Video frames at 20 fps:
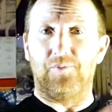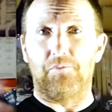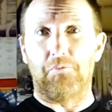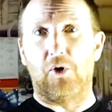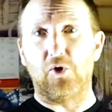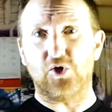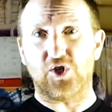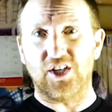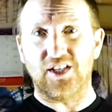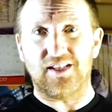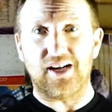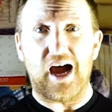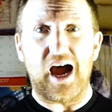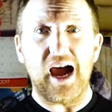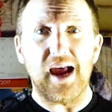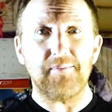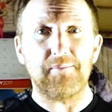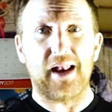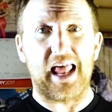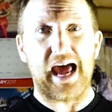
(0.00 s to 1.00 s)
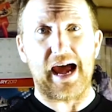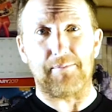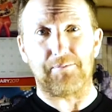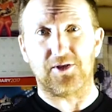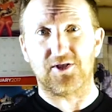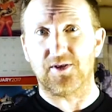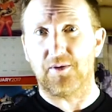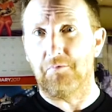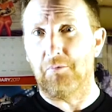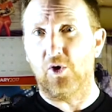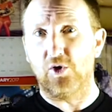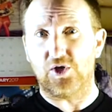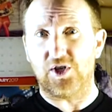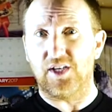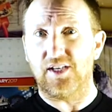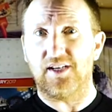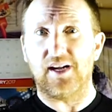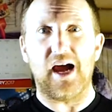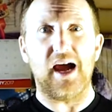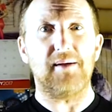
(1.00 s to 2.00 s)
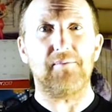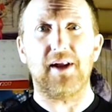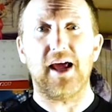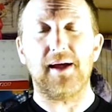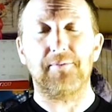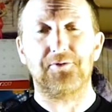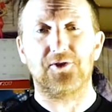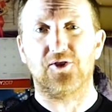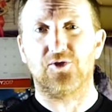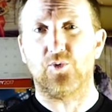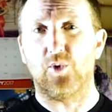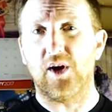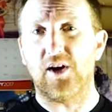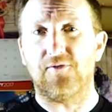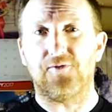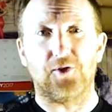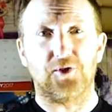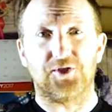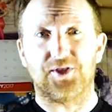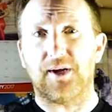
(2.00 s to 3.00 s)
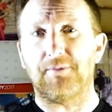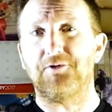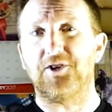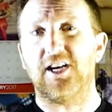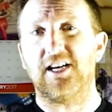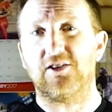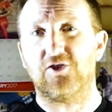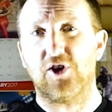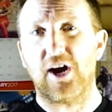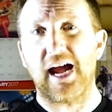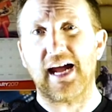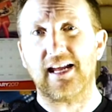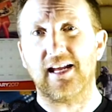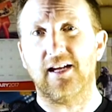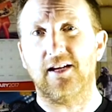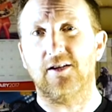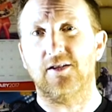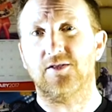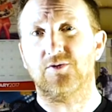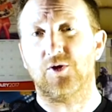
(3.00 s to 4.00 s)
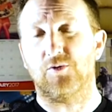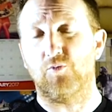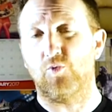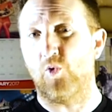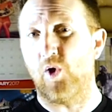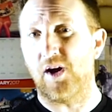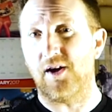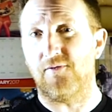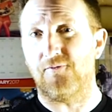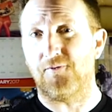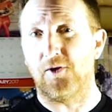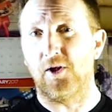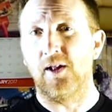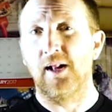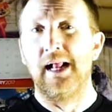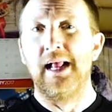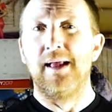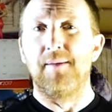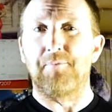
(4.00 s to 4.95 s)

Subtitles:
motion time lapse. Motion time lapse is wonderful, subject tracking is wonderful,